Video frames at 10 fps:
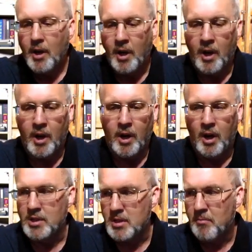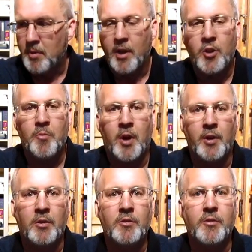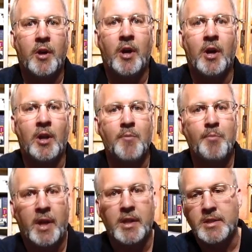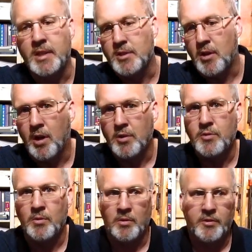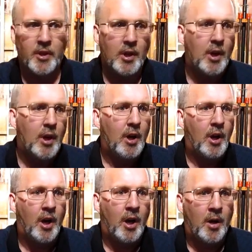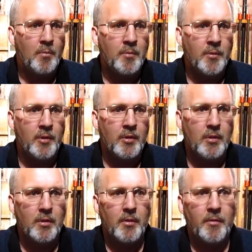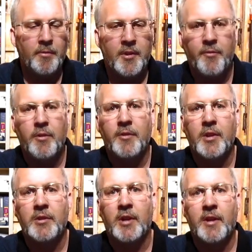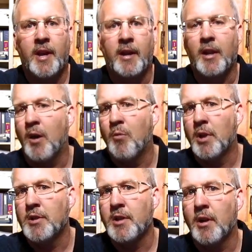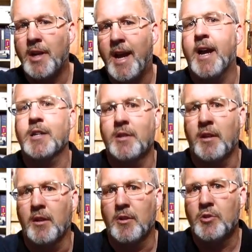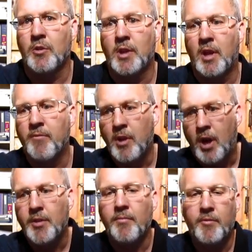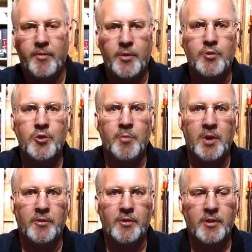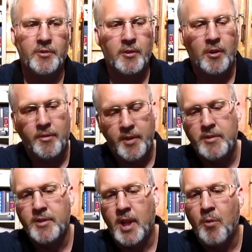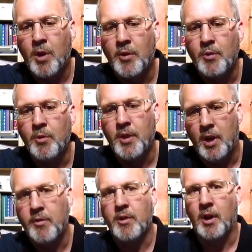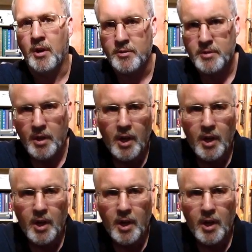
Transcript: on some of my other models, like bucket seats, consoles, different things like that. I want to start casting so that I've got them for future builds, because there are things that I want to do with other cars